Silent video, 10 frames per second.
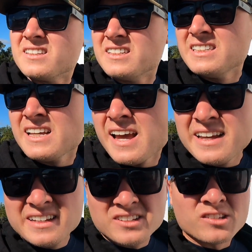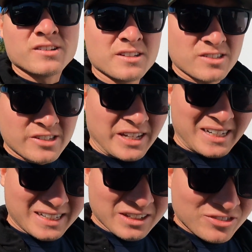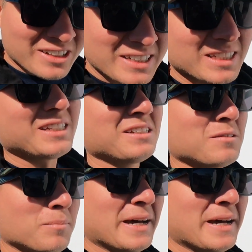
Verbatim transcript: The DA is significantly